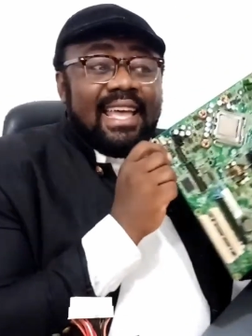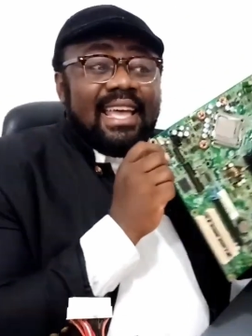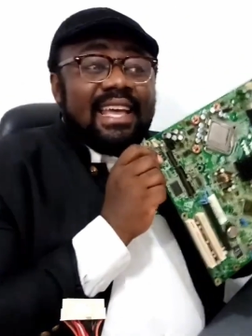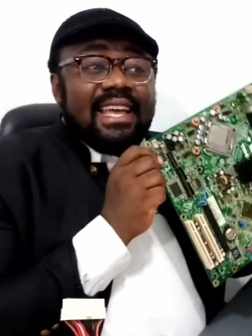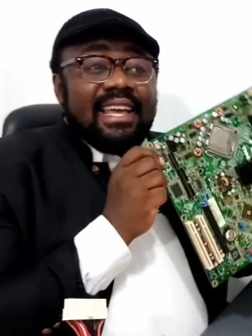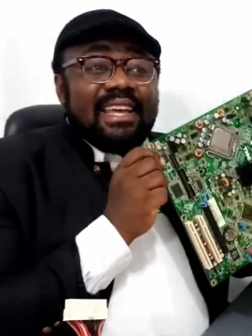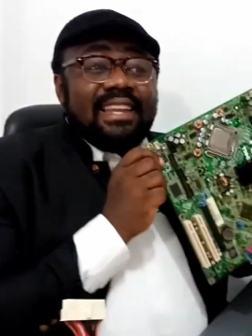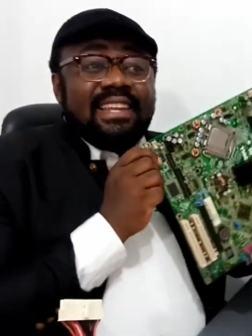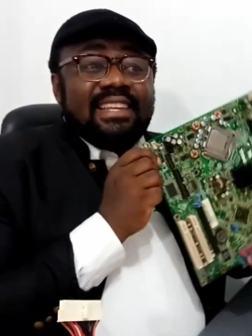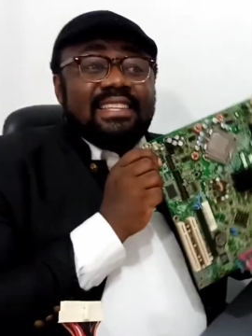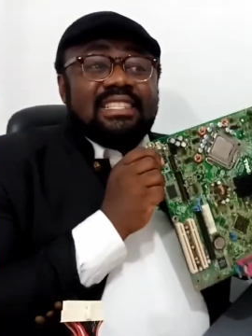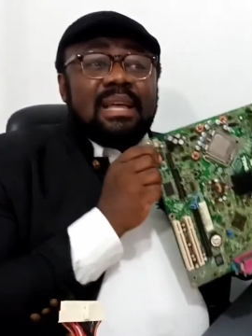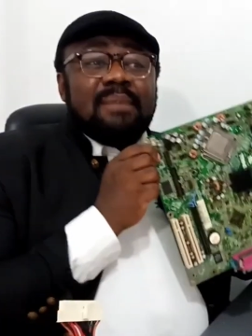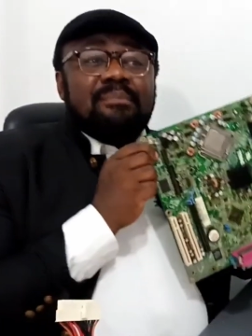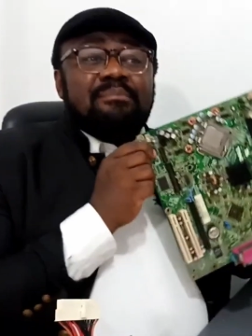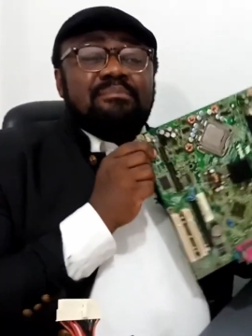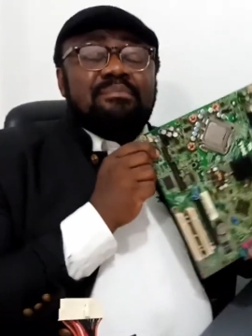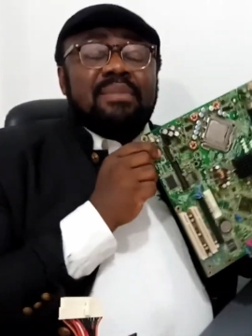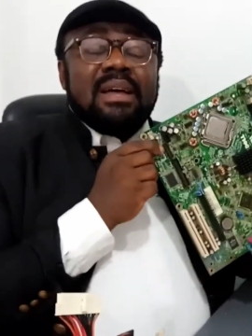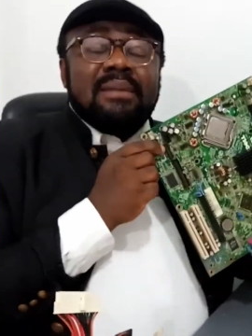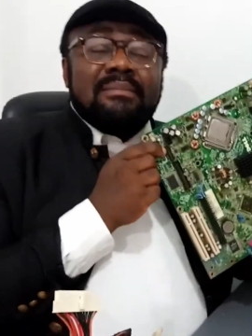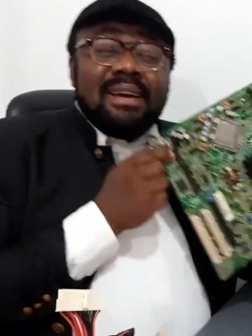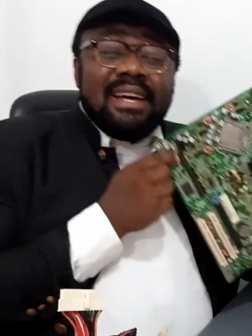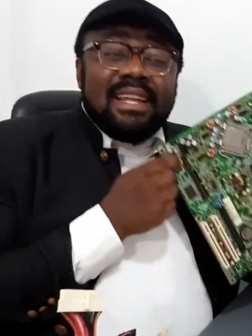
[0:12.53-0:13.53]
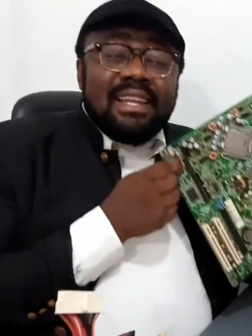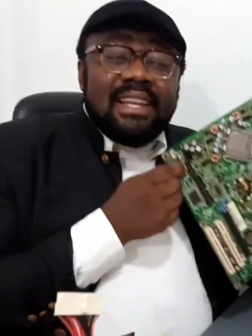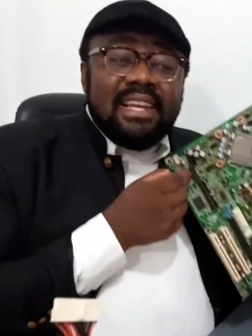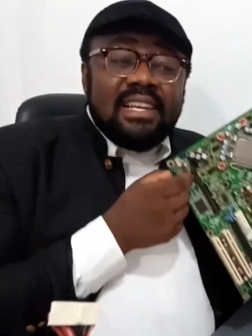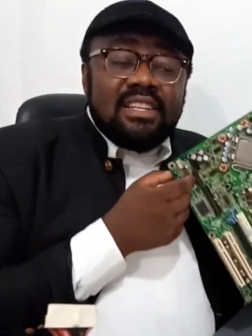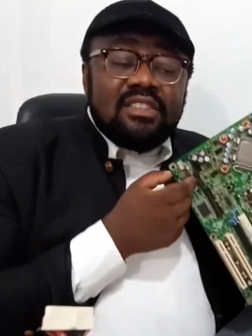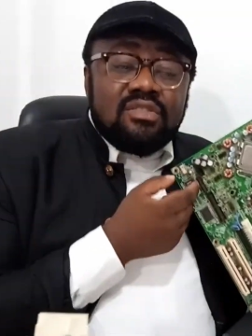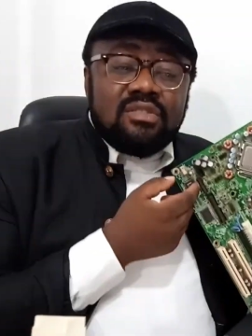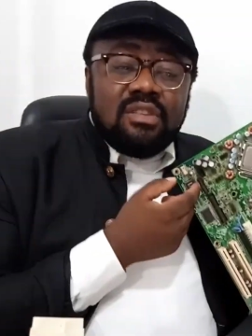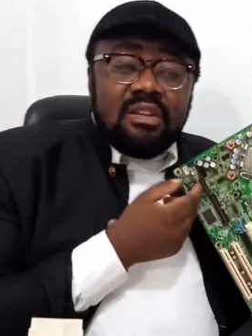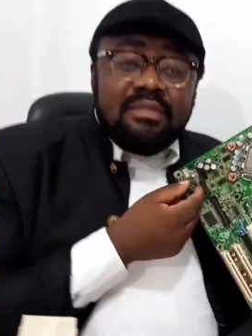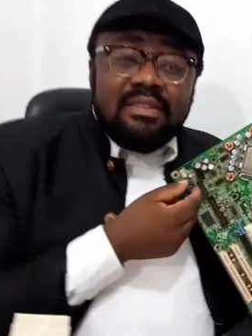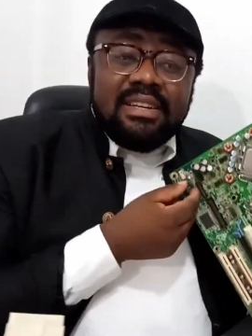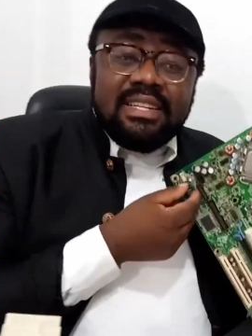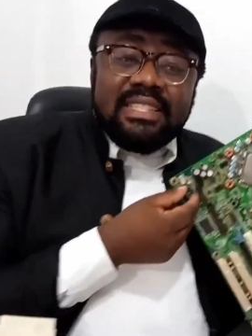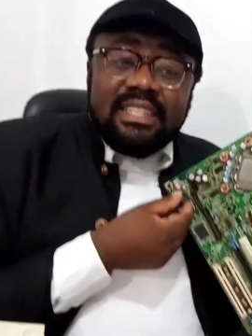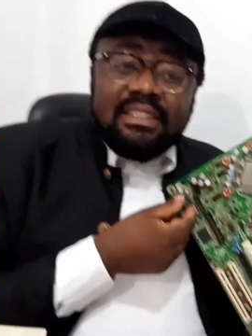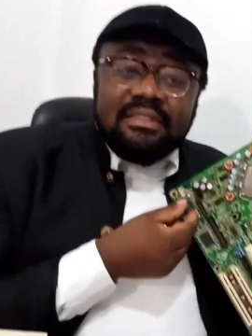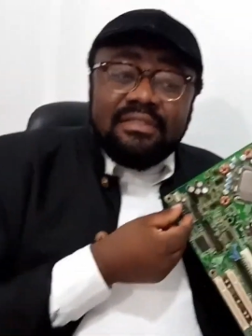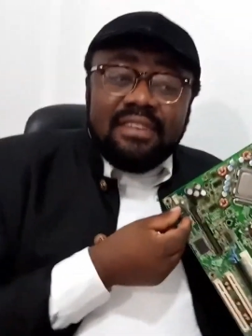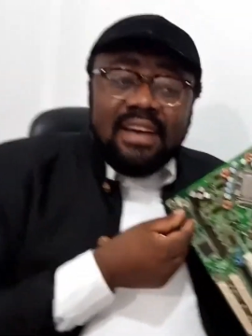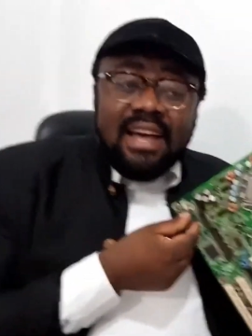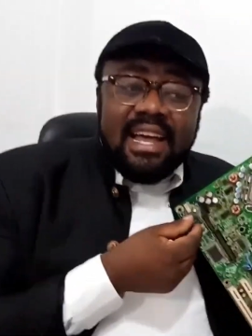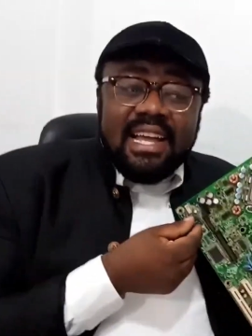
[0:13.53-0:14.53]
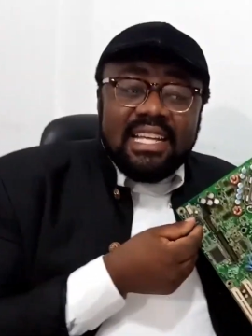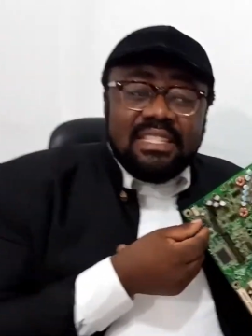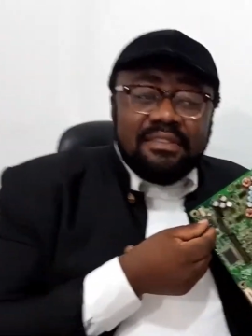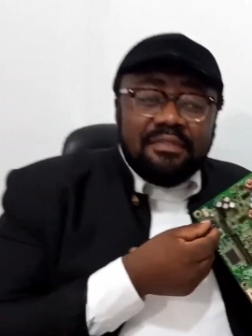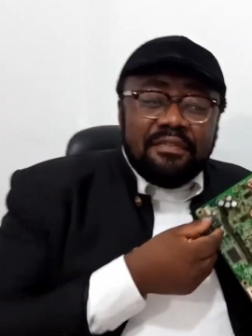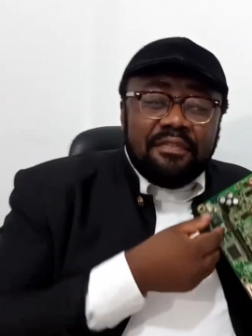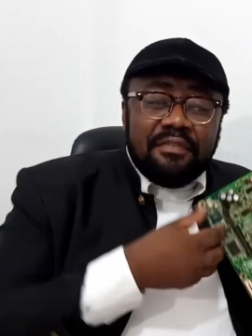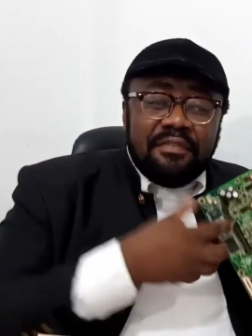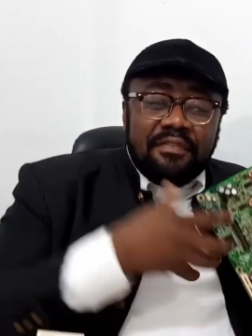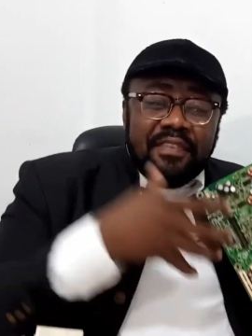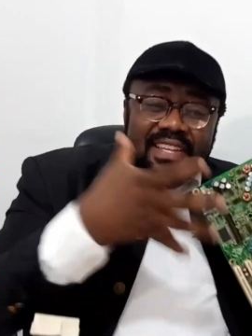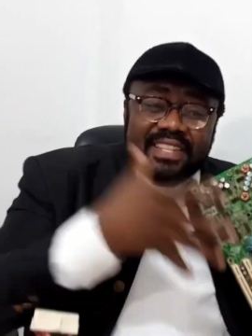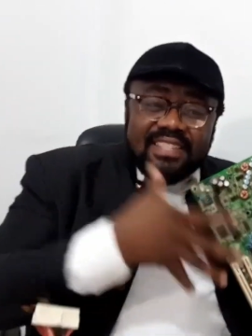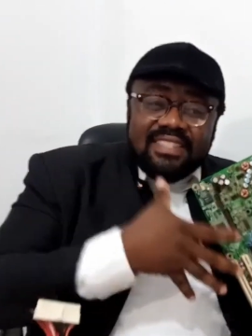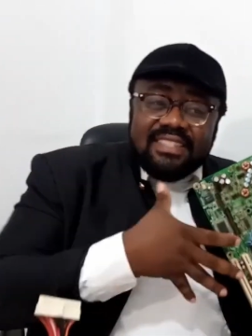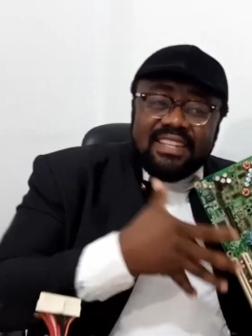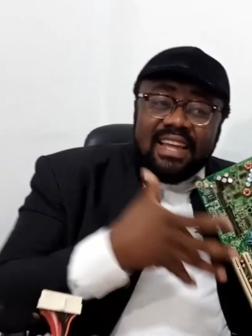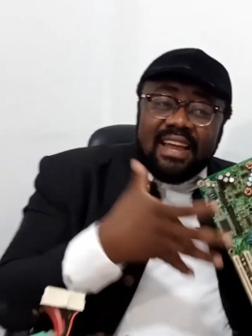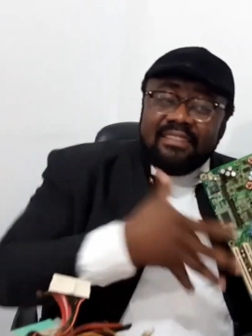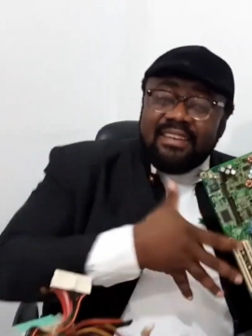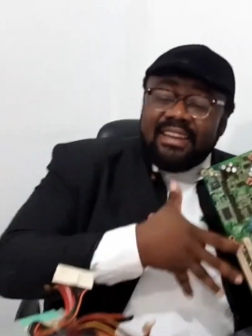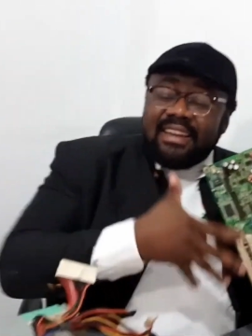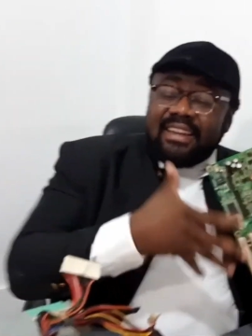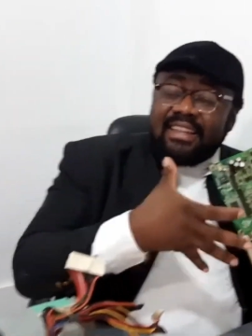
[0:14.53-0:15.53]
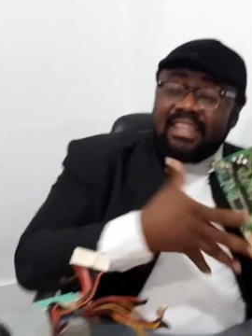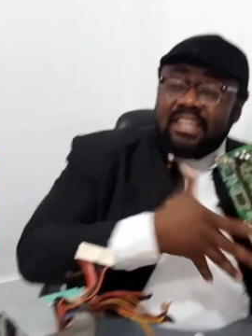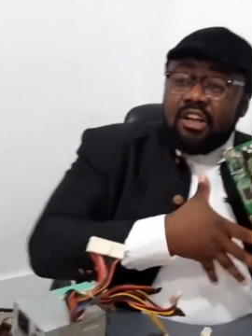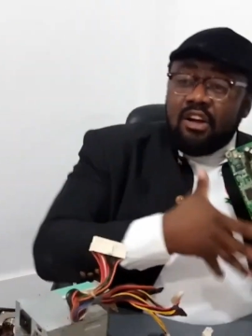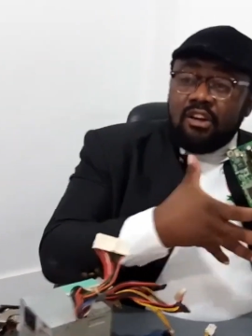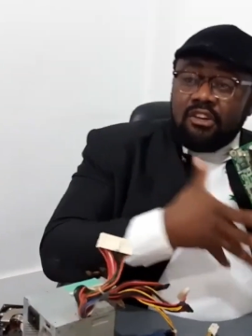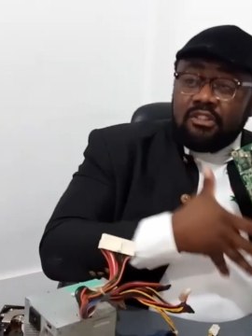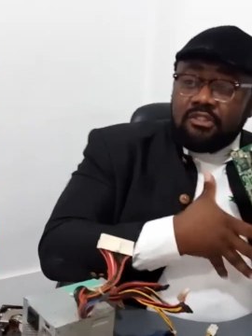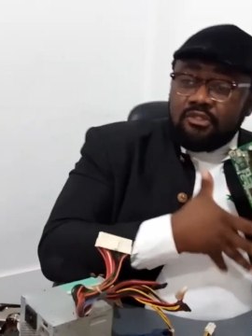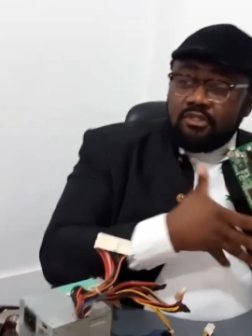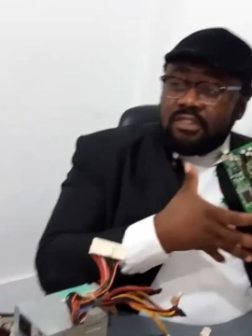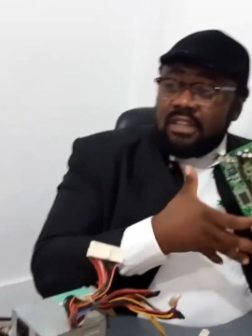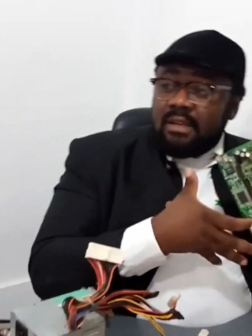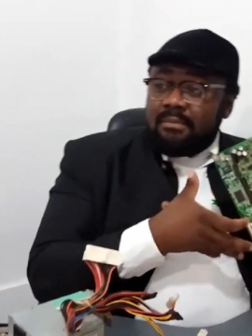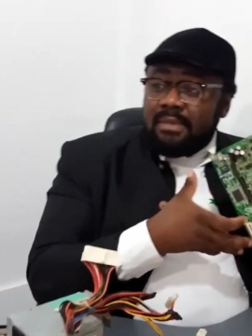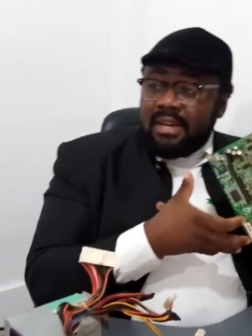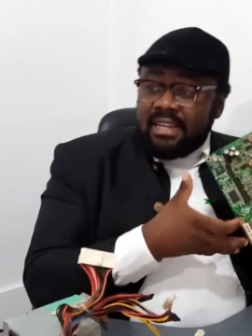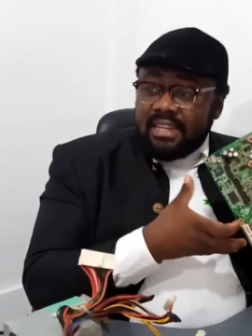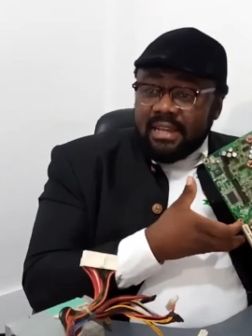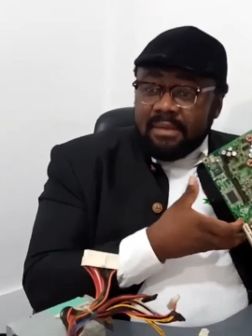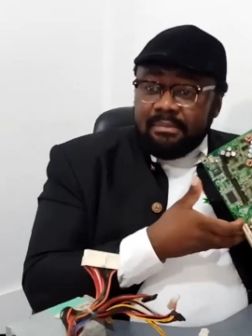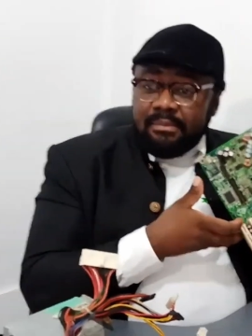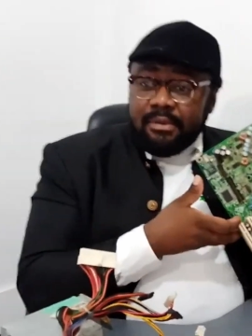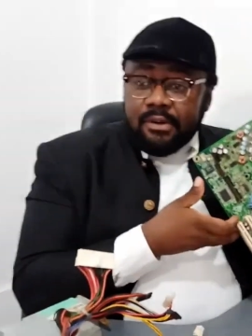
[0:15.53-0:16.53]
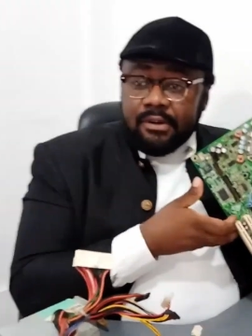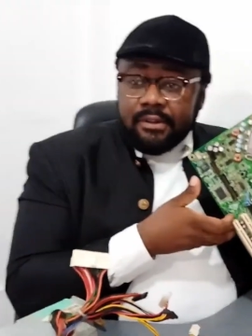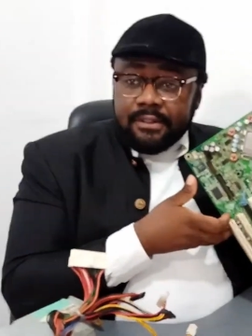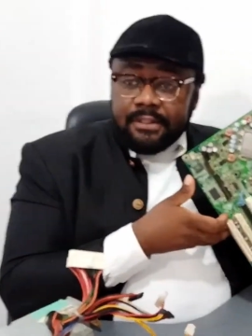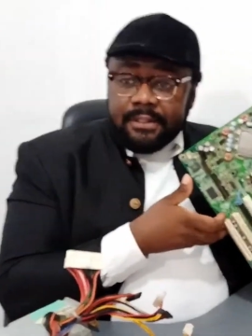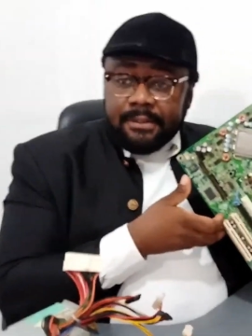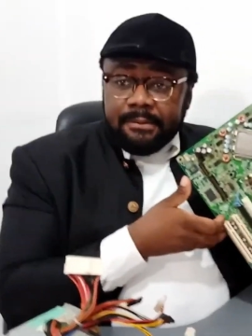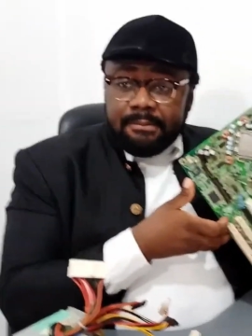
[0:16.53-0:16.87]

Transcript: It is a permanent storage device fixed directly onto the motherboard.